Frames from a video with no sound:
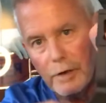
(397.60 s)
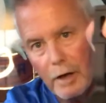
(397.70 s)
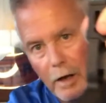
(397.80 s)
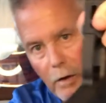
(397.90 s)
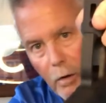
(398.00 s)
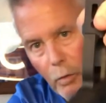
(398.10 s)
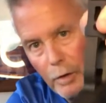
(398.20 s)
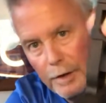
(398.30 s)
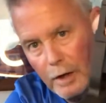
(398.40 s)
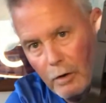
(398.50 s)
the
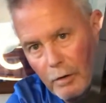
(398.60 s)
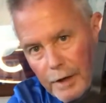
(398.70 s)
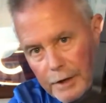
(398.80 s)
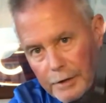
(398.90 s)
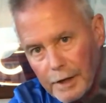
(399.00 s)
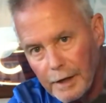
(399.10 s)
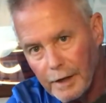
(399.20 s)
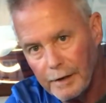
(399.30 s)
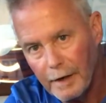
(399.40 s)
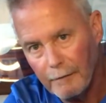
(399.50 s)
window and you can
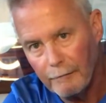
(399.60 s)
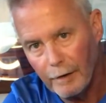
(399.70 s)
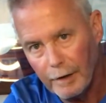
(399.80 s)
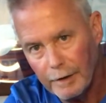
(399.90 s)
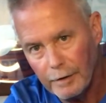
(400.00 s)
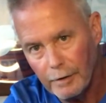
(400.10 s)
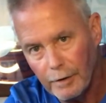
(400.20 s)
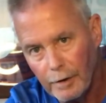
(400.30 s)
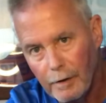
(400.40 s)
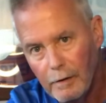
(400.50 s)
identify
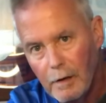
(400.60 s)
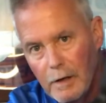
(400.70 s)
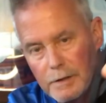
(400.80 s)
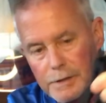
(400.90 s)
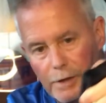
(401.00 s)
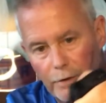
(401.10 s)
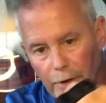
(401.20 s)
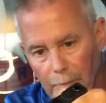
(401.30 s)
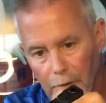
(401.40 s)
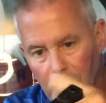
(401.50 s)
your serial
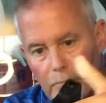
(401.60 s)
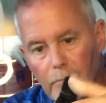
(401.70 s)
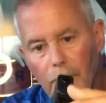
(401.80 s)
number.